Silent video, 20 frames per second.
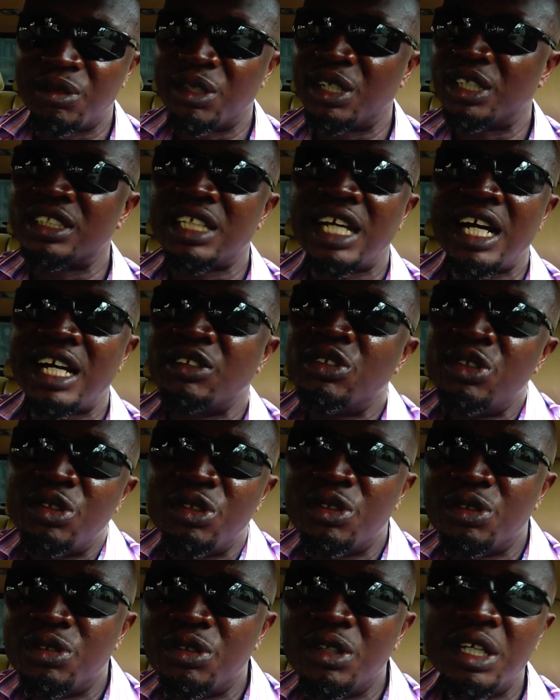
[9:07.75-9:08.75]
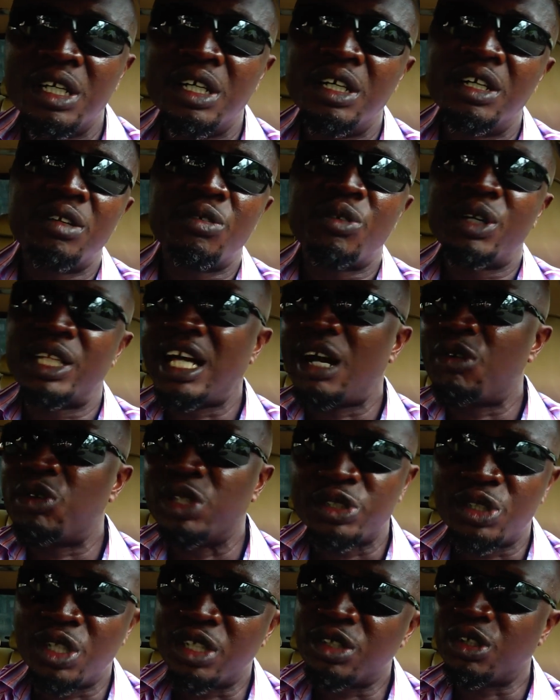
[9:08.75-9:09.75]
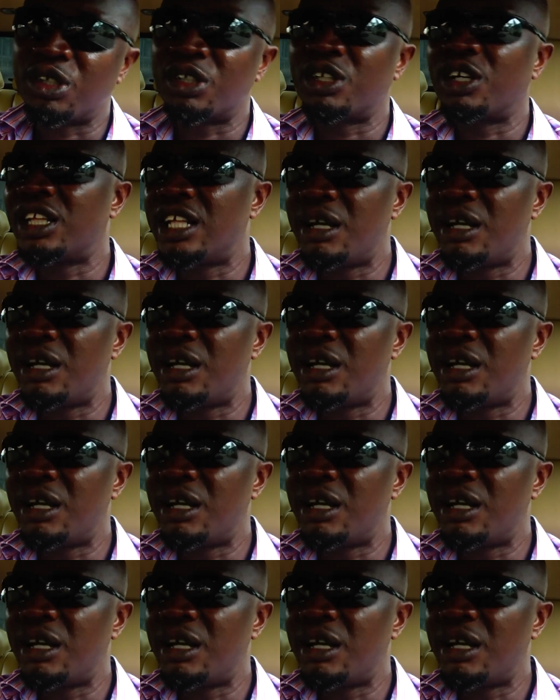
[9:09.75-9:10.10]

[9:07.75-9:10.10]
because I knew whether I was hot or not.